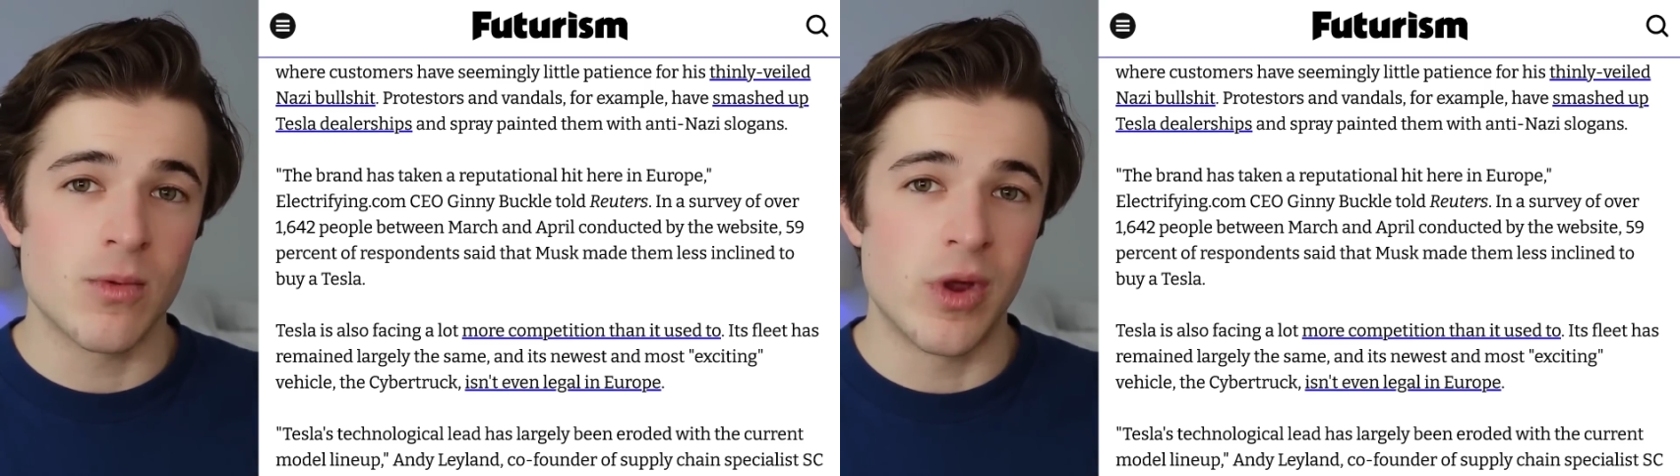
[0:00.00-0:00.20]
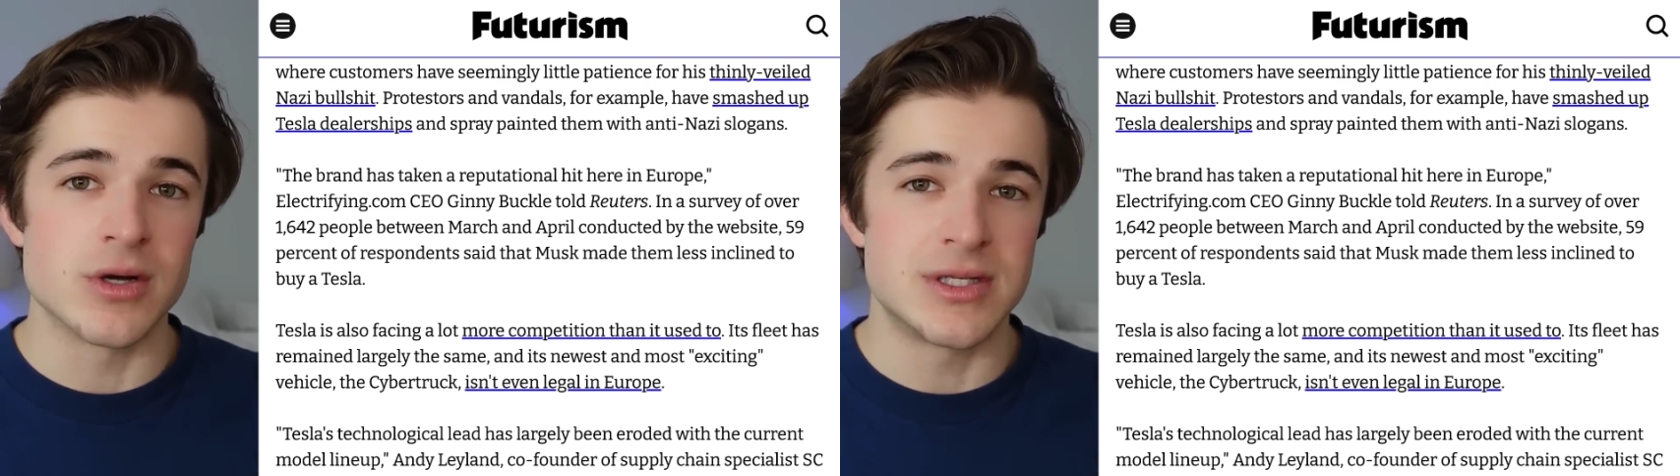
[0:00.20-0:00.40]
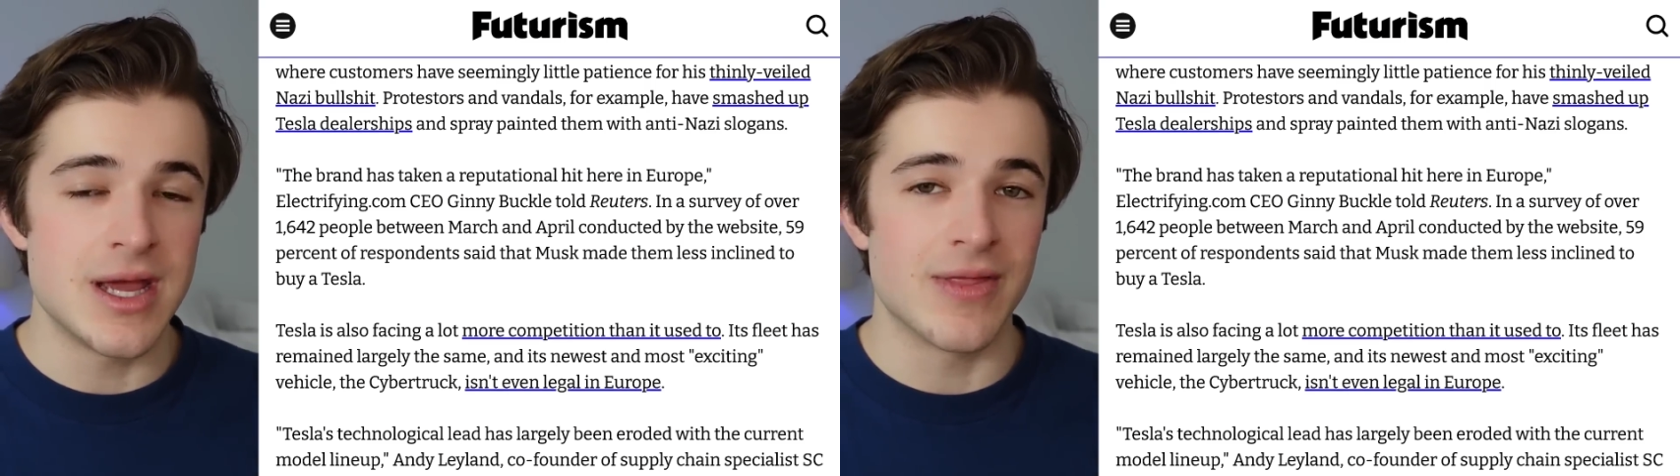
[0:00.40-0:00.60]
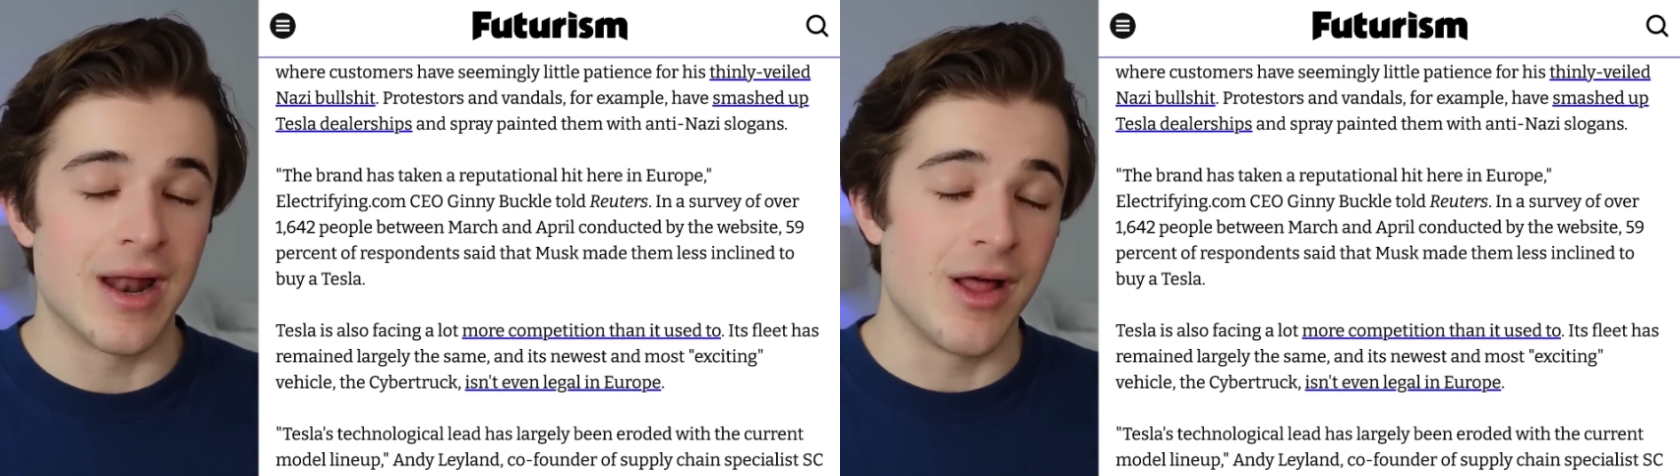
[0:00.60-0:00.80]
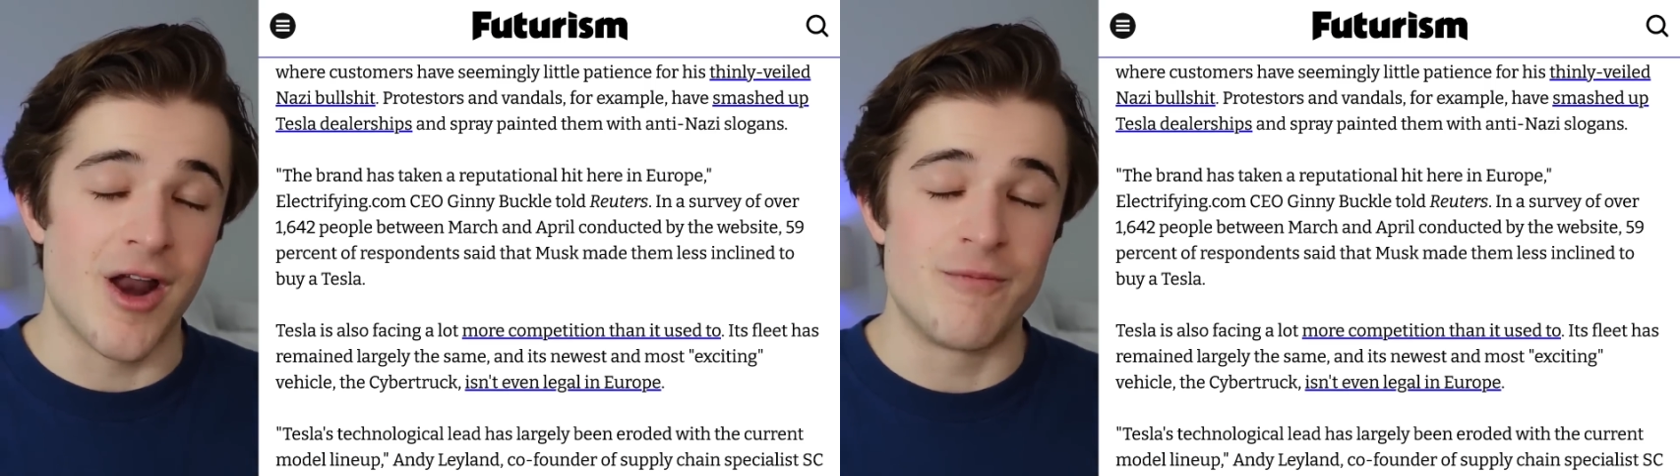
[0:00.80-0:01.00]
We are seeing that
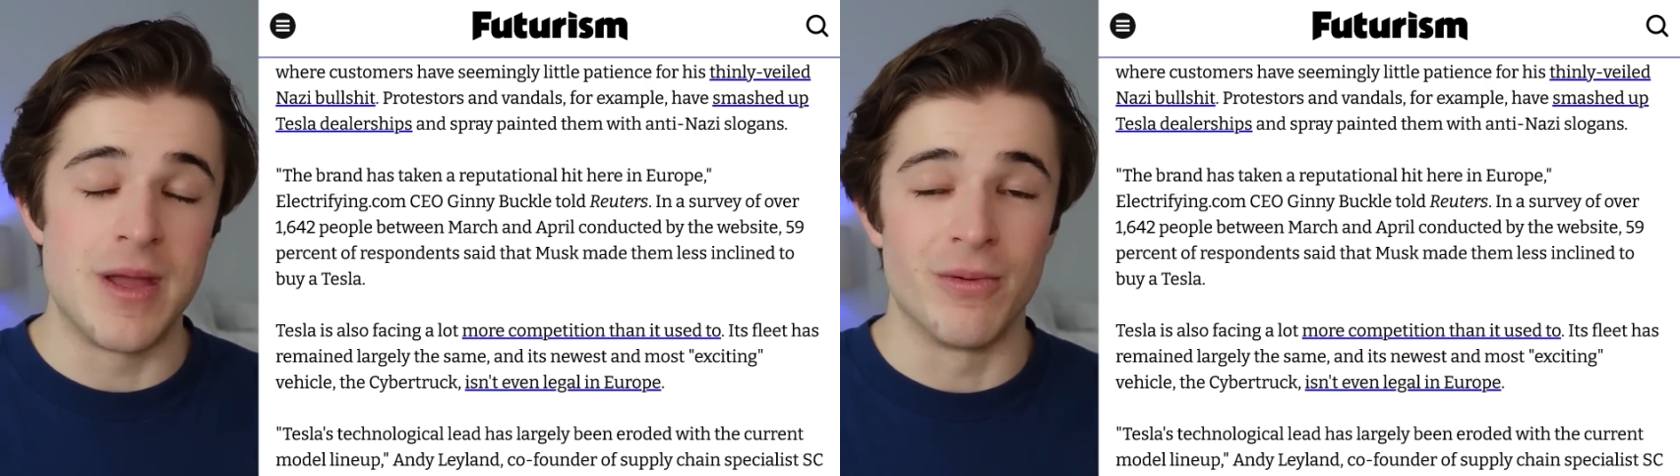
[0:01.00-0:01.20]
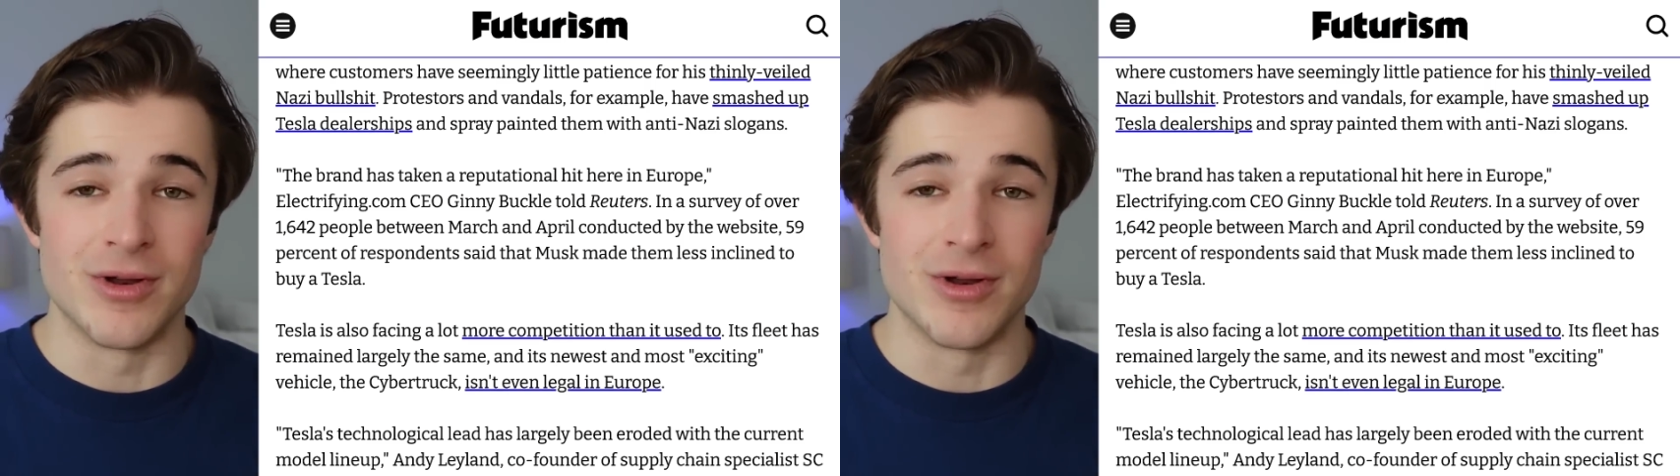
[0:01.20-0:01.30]
a lot of people